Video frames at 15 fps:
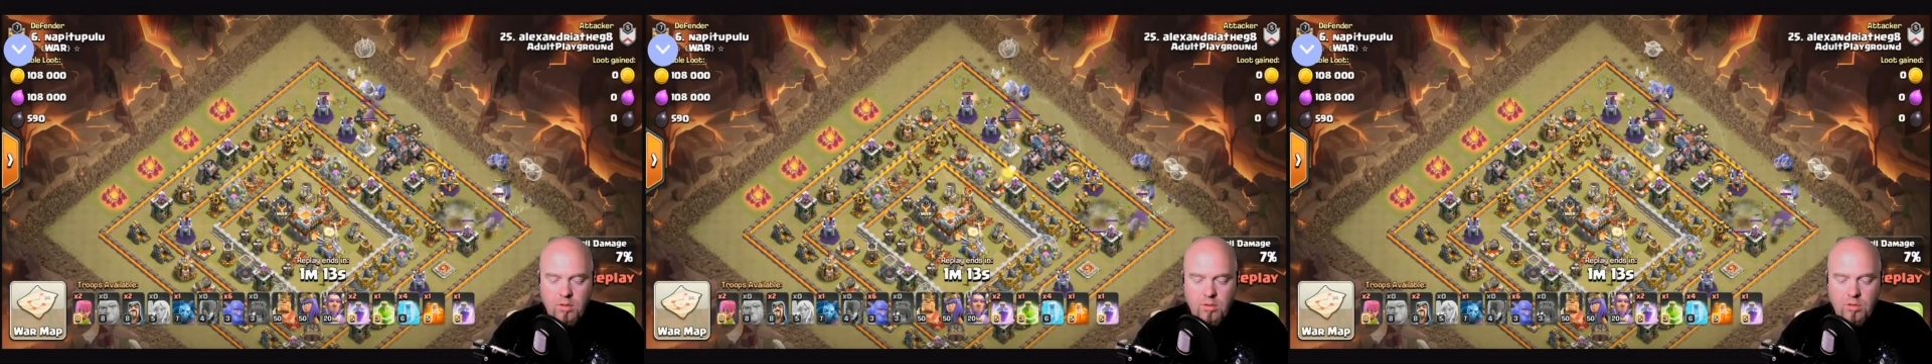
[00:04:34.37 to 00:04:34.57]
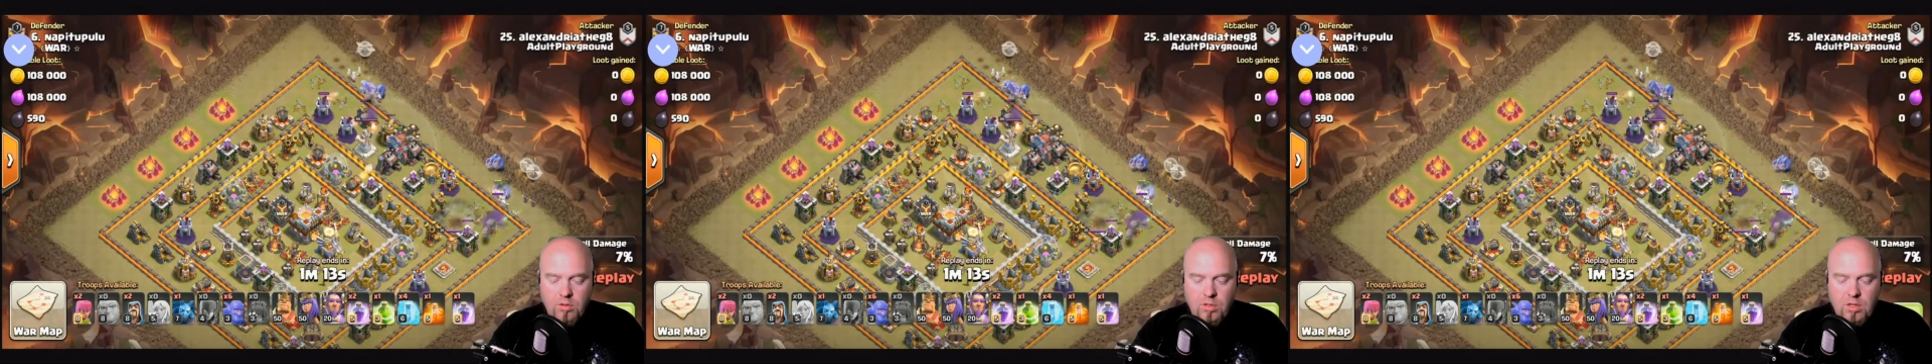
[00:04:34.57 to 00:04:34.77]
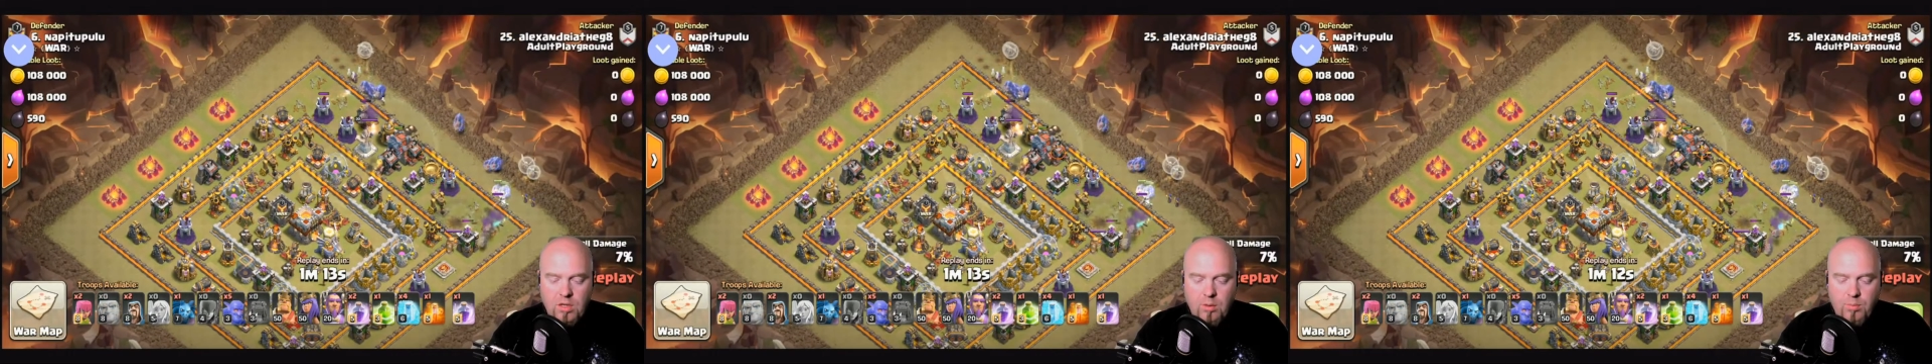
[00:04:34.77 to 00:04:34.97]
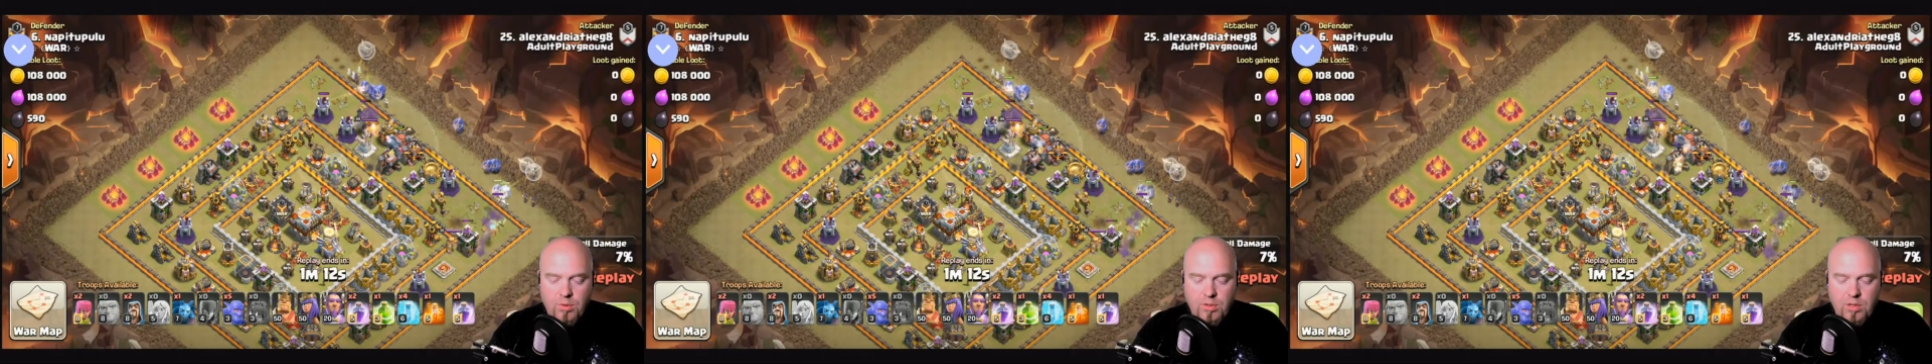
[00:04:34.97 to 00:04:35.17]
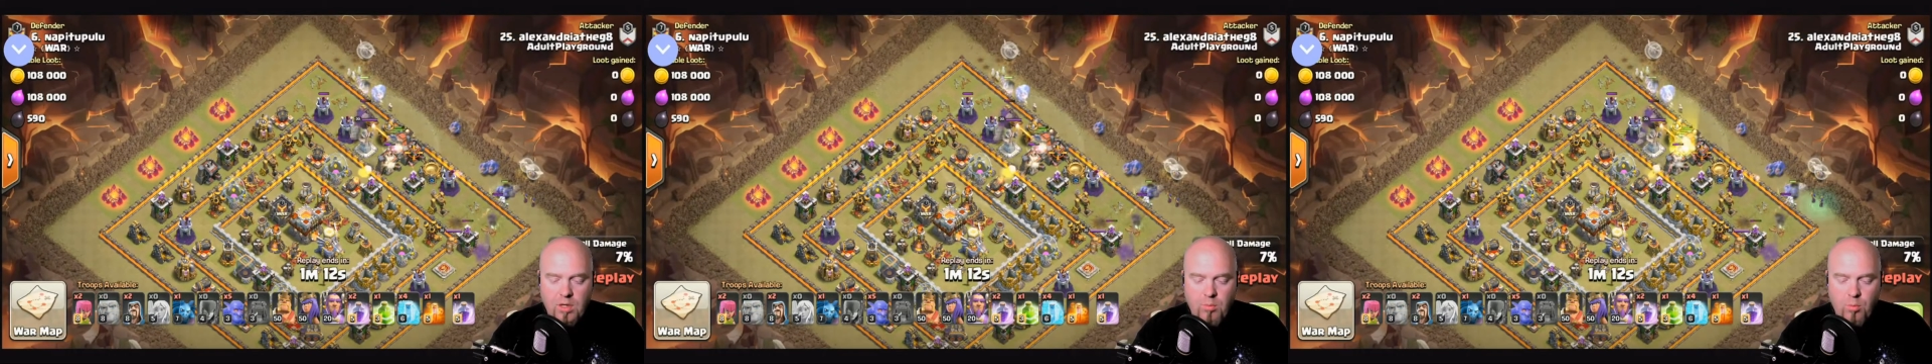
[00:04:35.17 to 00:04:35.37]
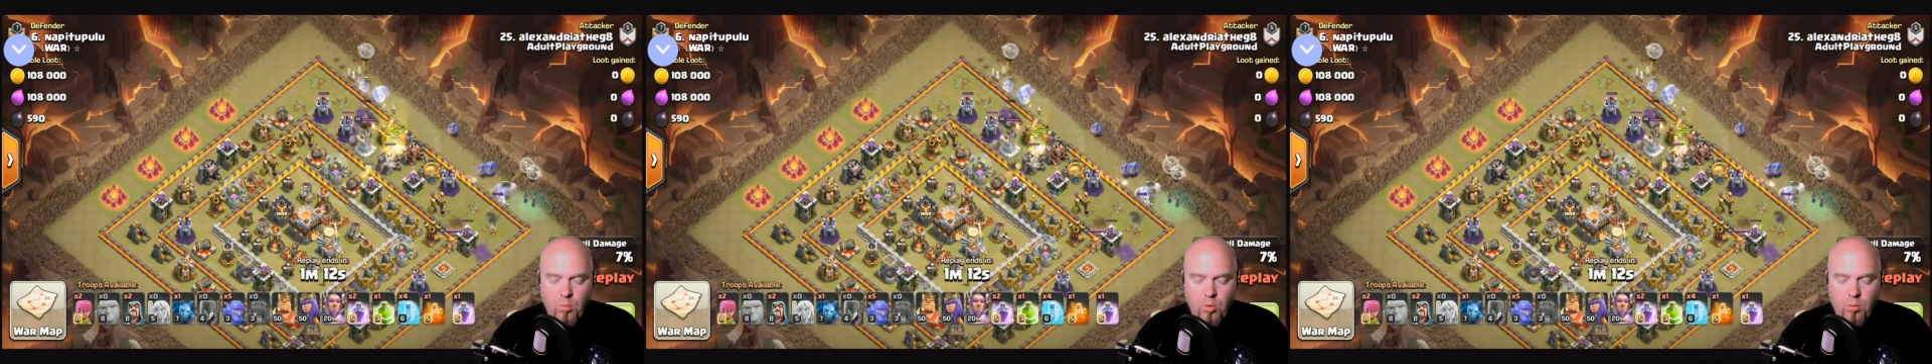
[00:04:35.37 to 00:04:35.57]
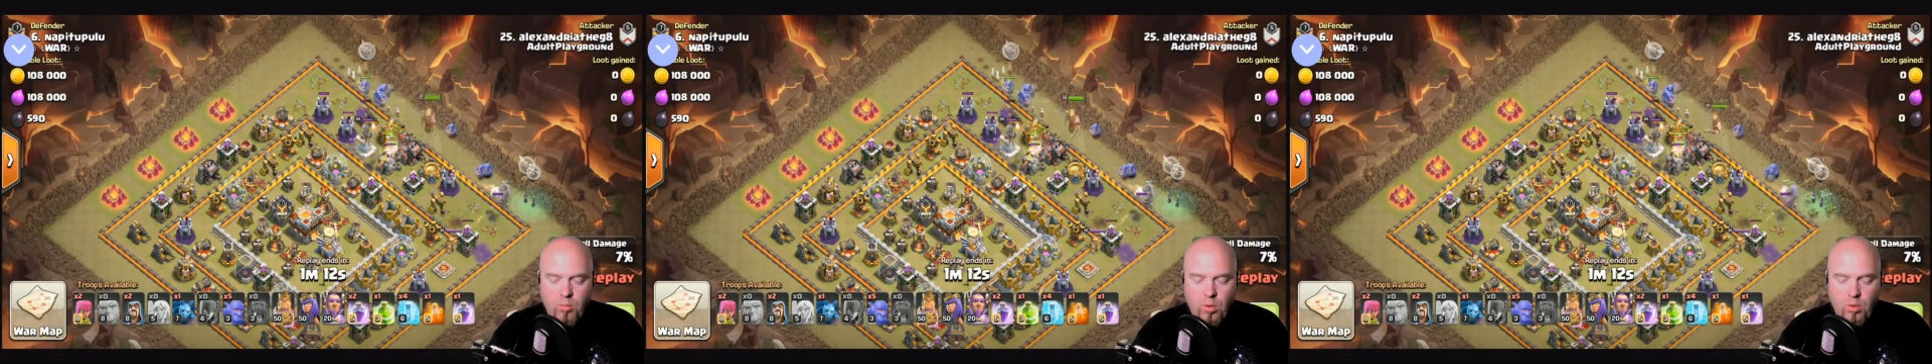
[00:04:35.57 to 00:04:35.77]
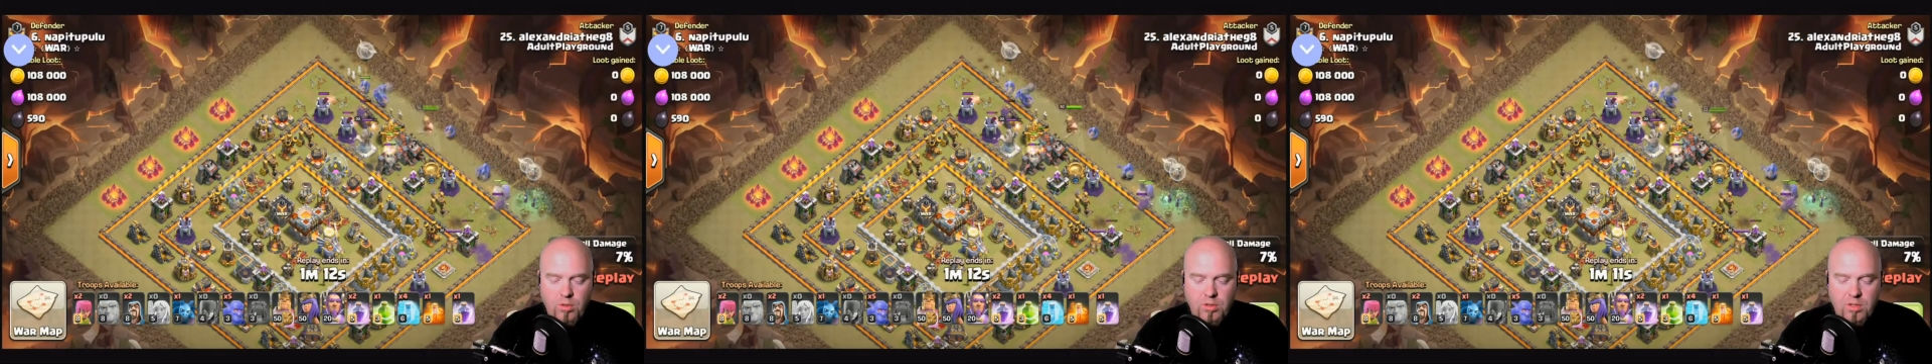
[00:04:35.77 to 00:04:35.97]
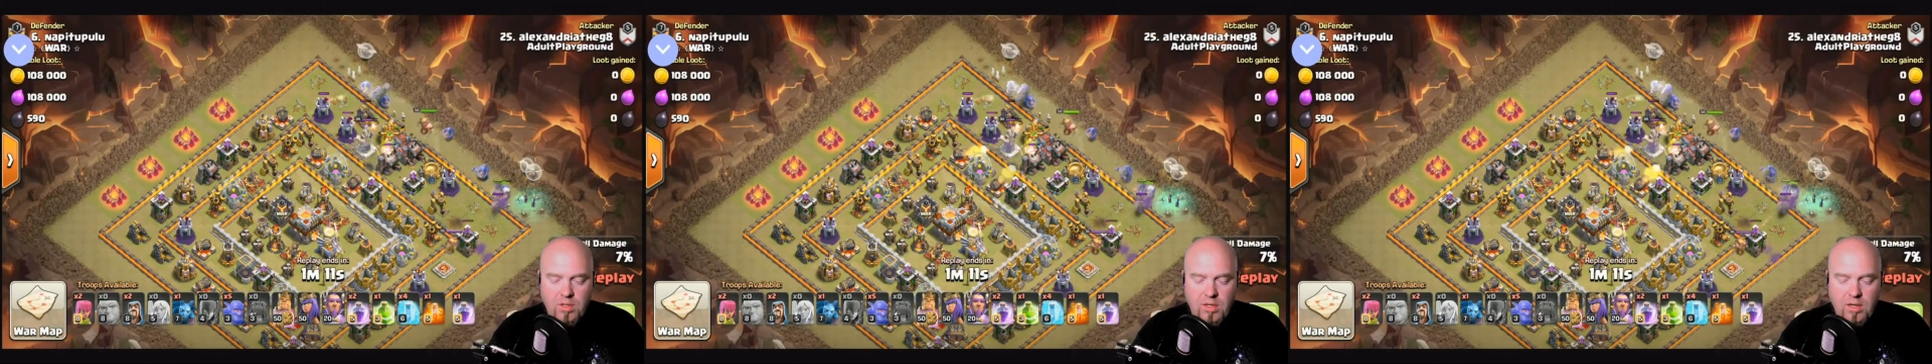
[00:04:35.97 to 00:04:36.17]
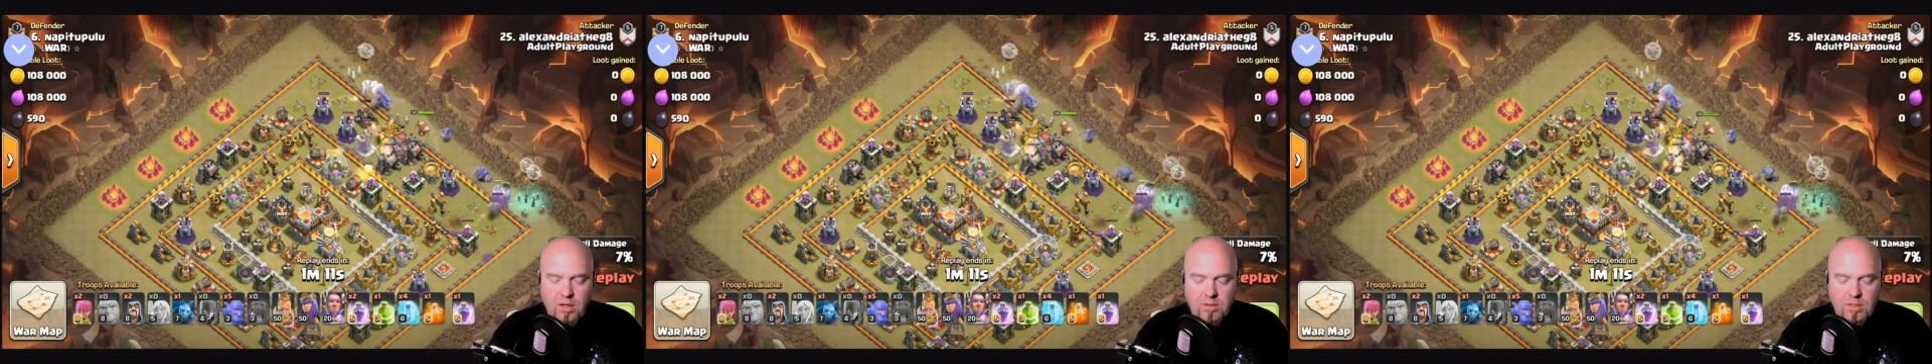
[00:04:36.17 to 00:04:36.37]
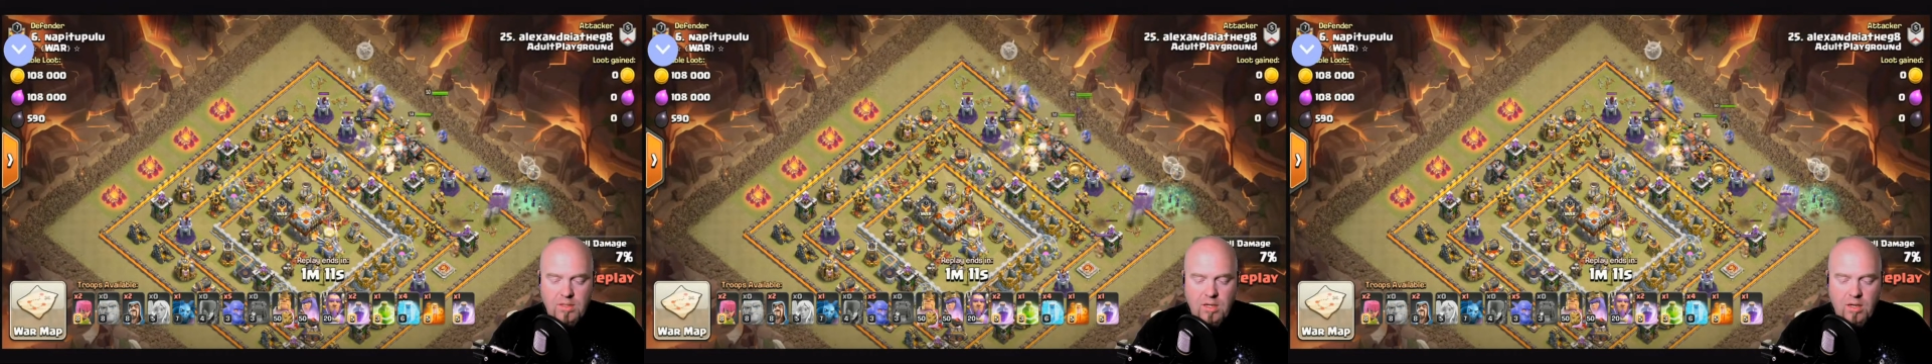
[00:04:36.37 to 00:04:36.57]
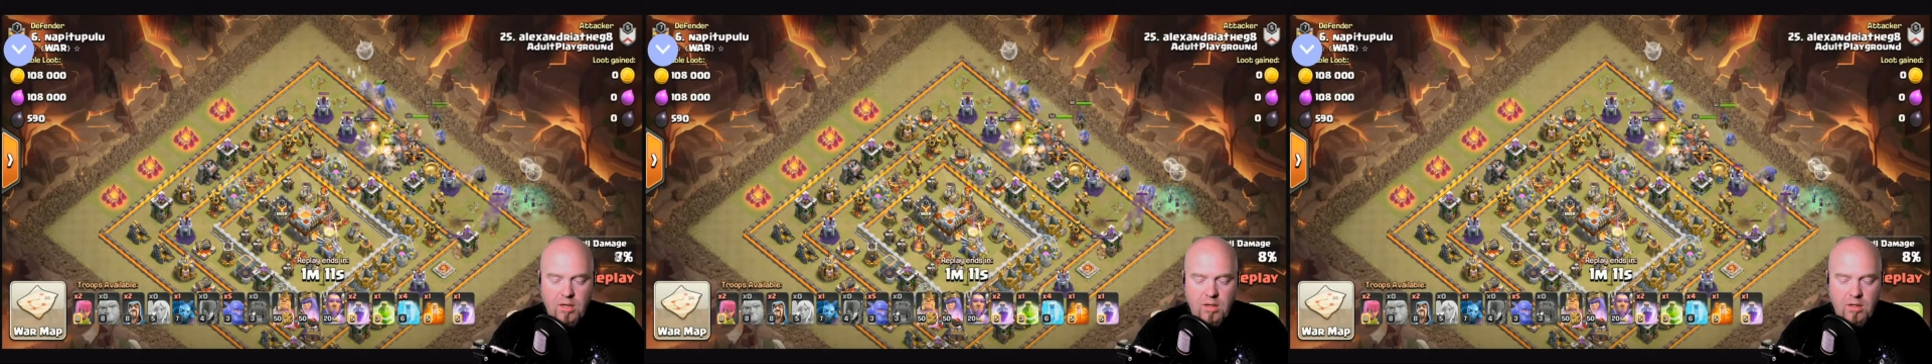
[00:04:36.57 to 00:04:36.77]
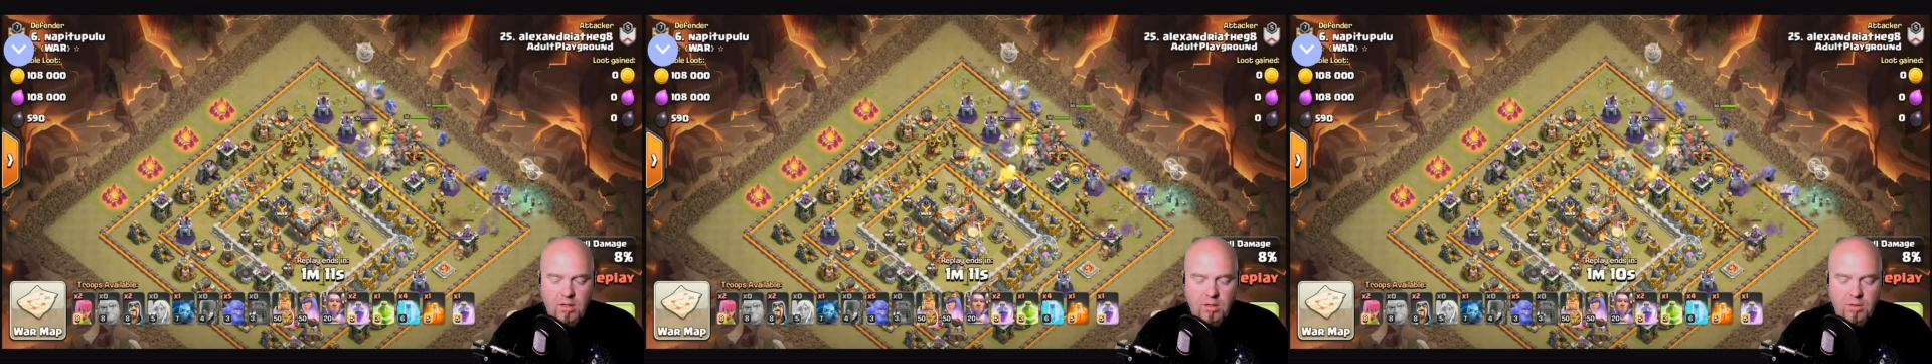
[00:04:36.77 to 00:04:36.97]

So she kind of puts a couple more bowlers to the outside.